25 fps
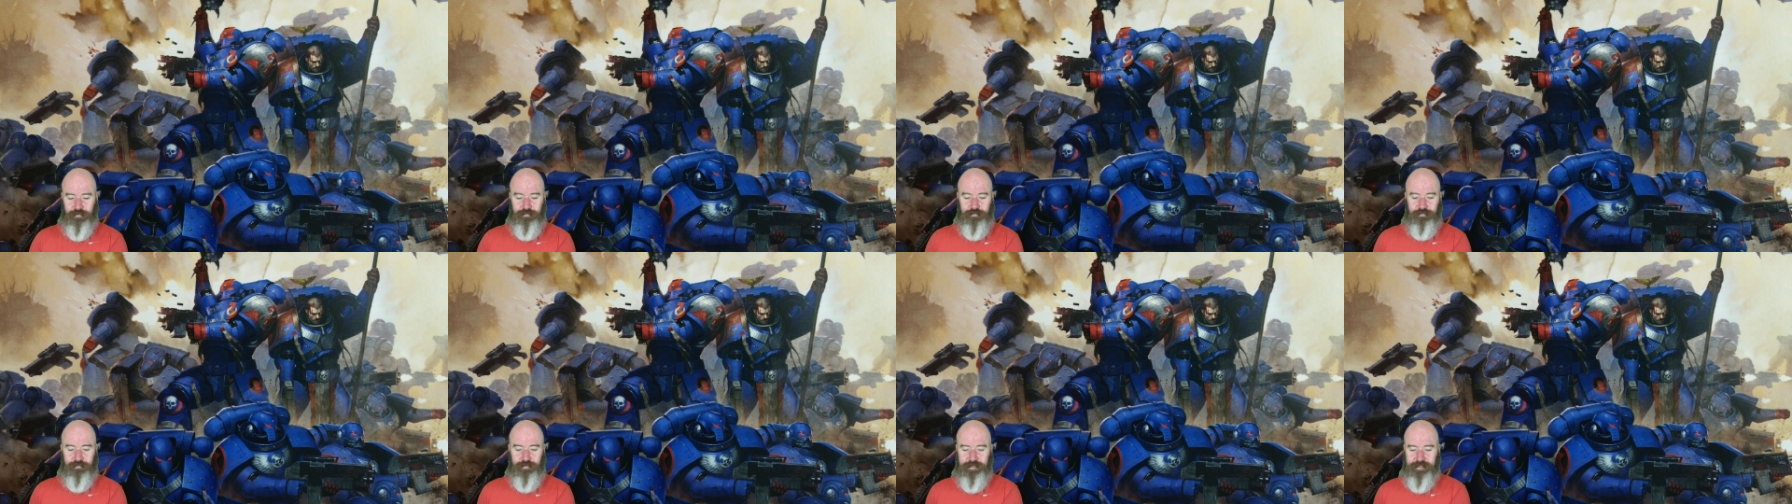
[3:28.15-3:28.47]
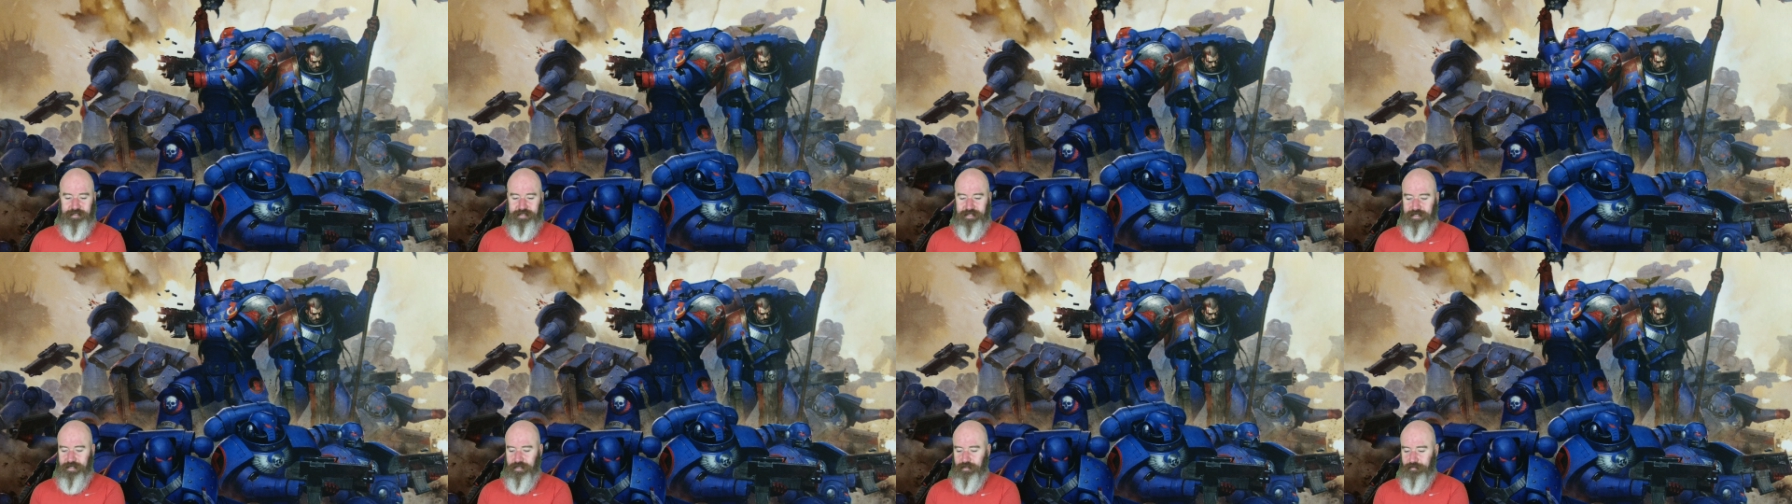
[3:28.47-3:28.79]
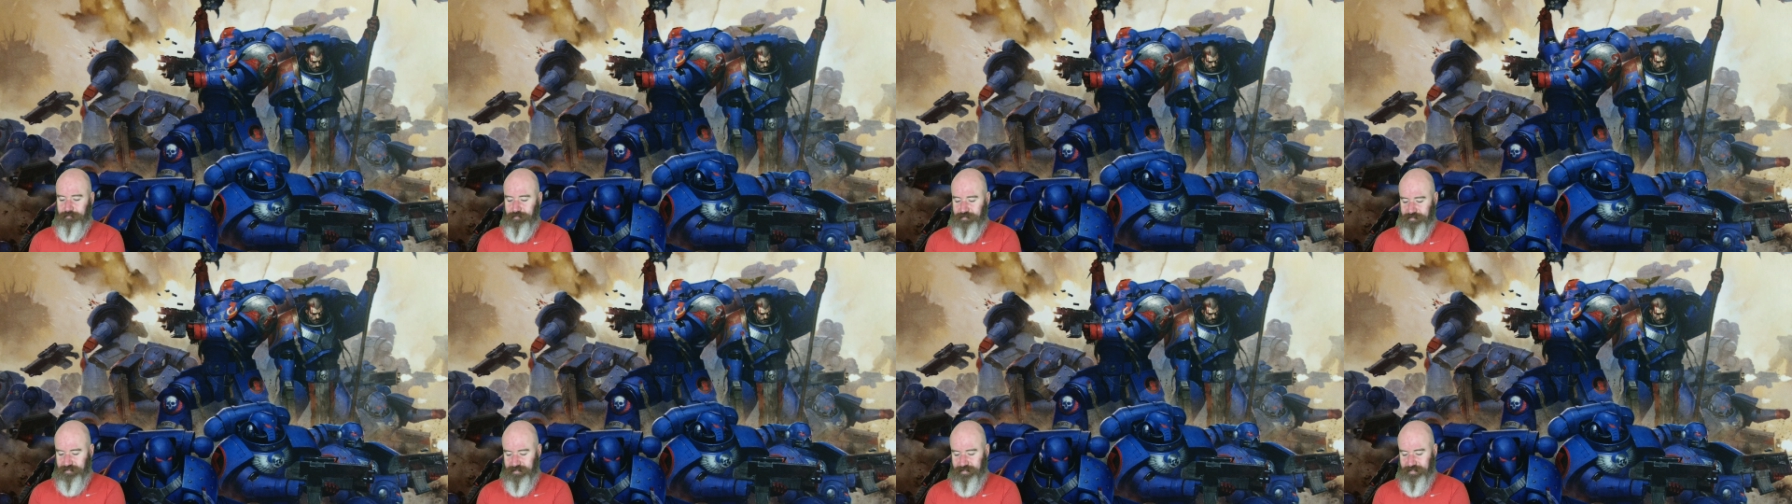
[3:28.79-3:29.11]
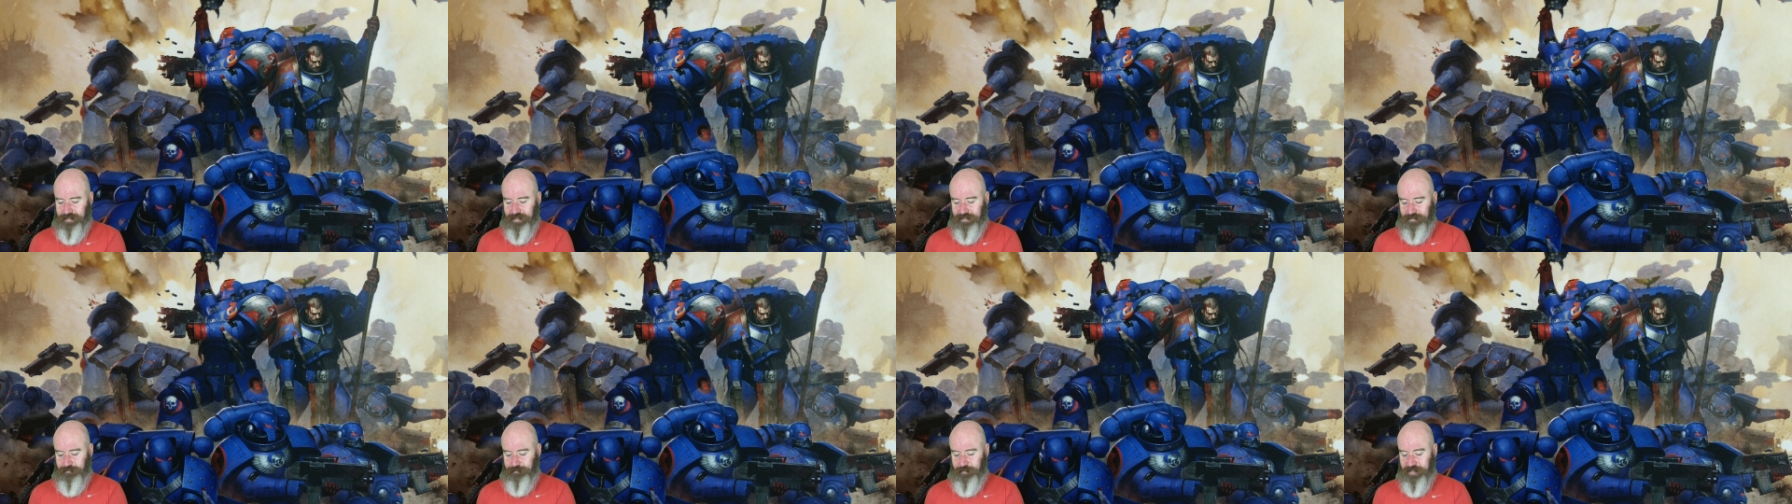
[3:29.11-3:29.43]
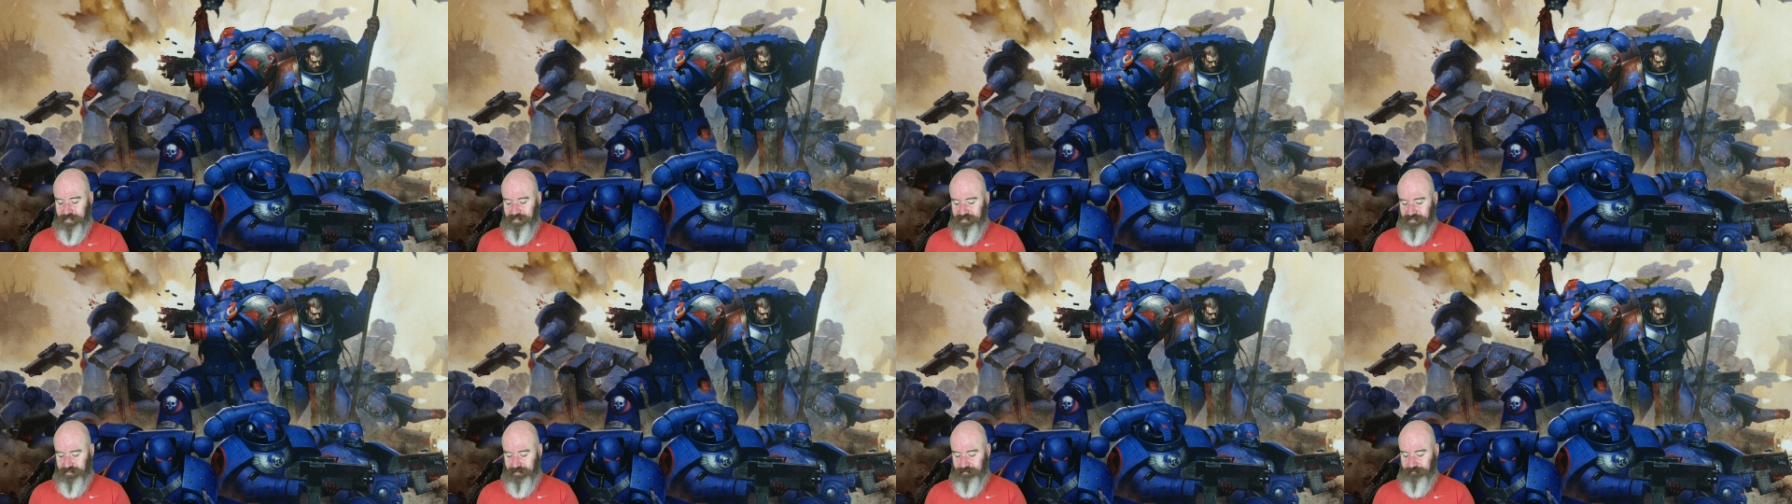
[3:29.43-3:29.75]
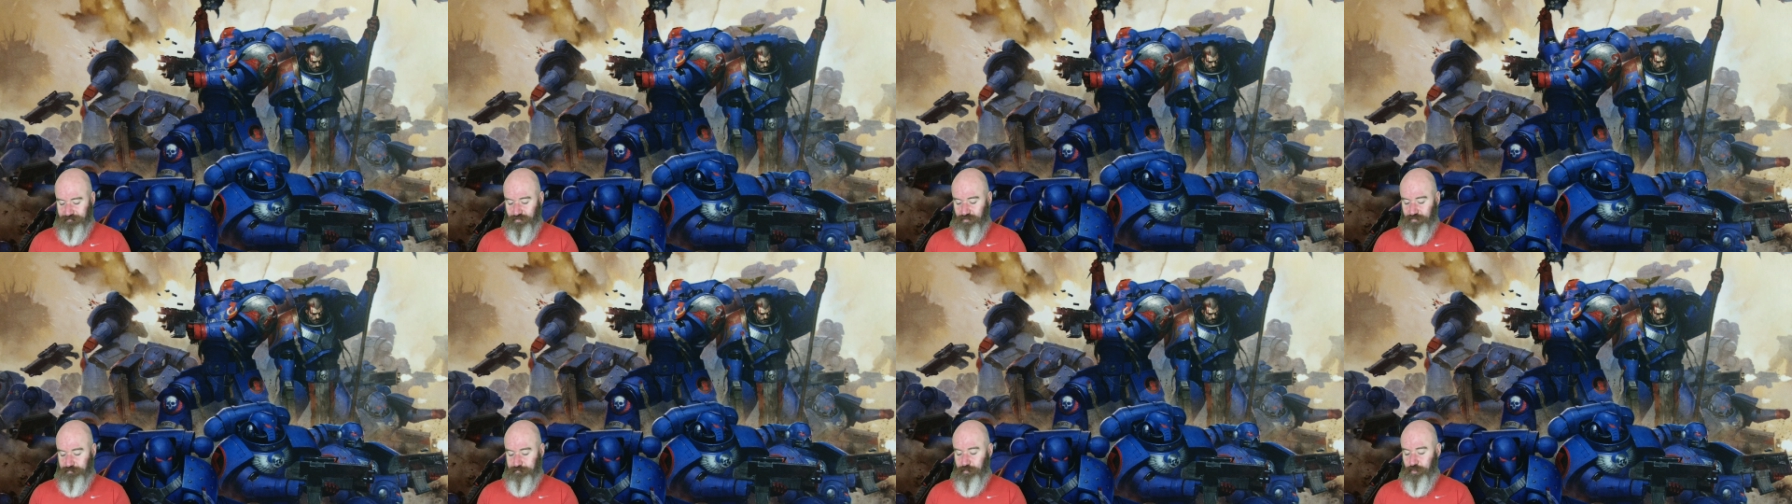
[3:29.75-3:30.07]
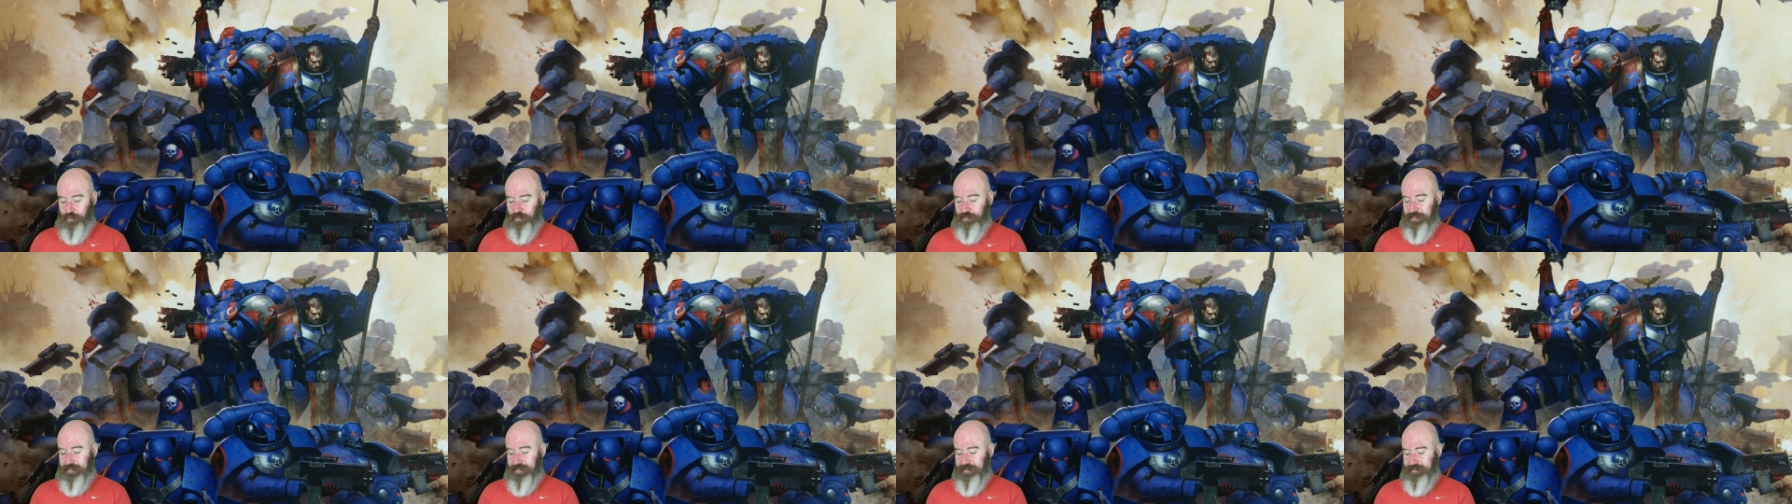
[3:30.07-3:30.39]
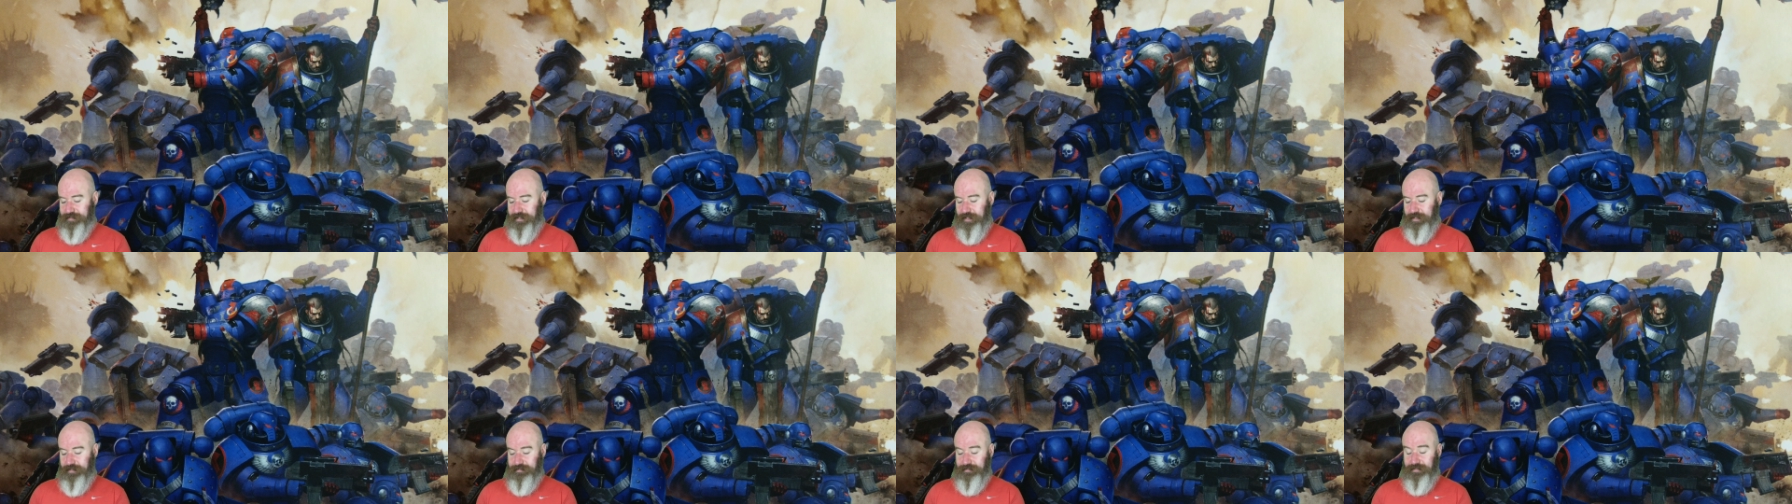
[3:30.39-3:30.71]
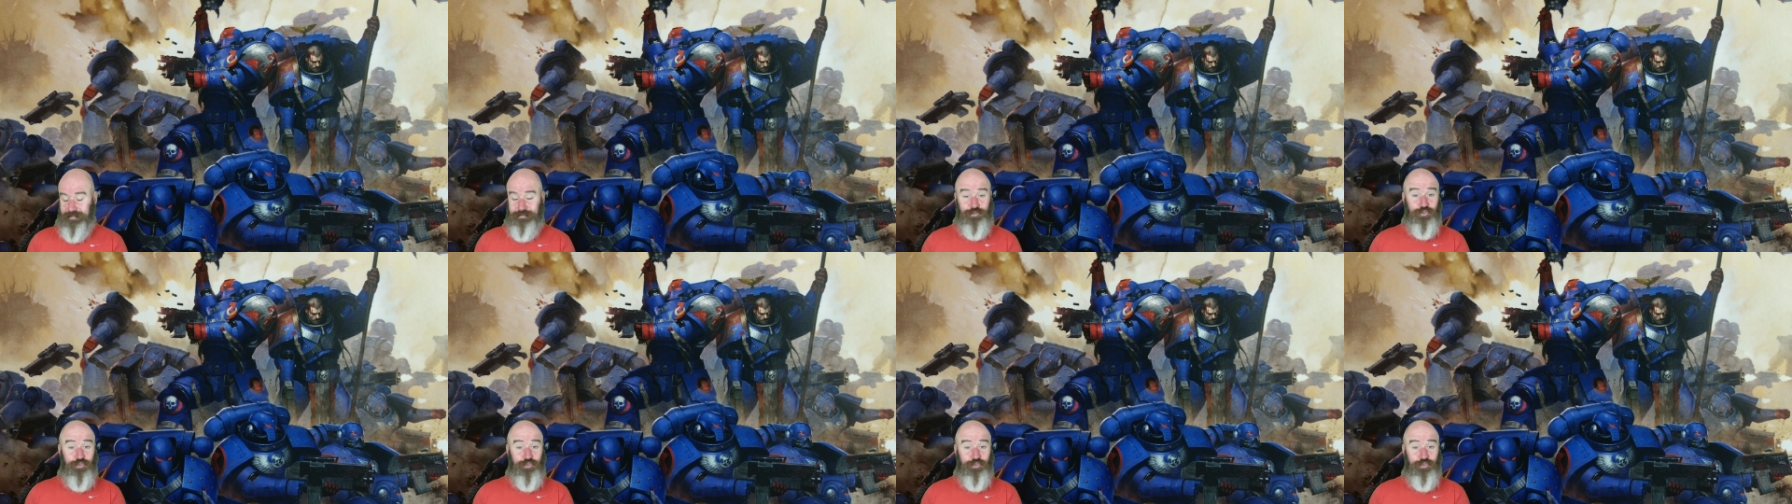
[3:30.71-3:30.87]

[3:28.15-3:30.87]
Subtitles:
Flicking over to the next page, it gives us more details.